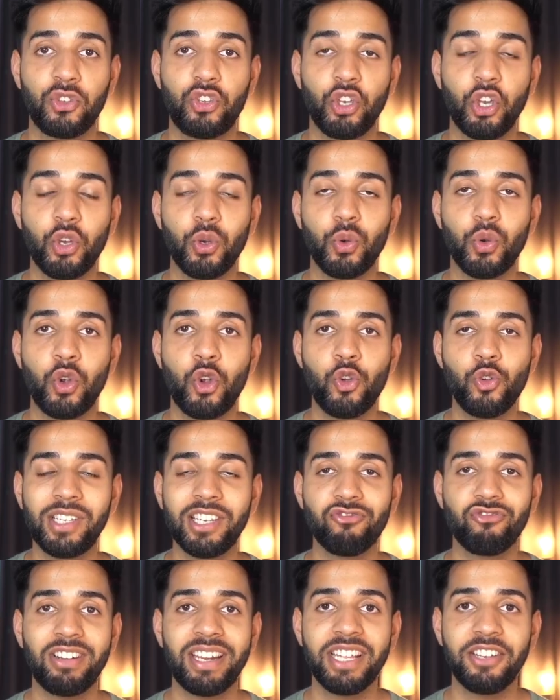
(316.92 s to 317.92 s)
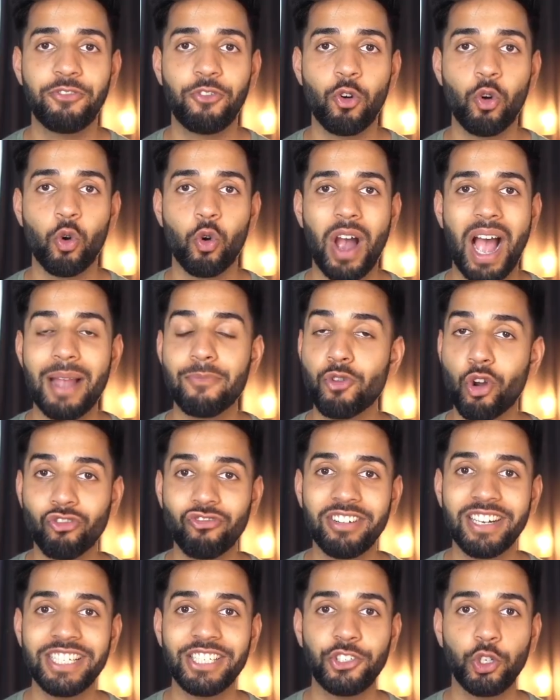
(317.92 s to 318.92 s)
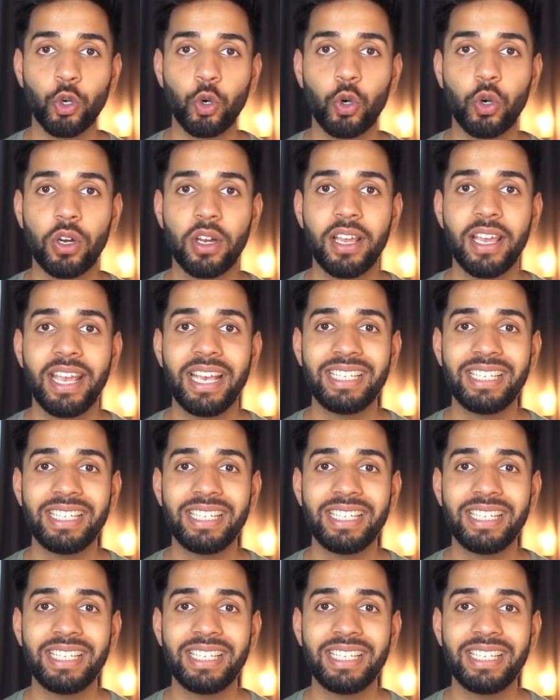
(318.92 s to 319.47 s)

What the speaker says: So who's it really for? I'm not really sure.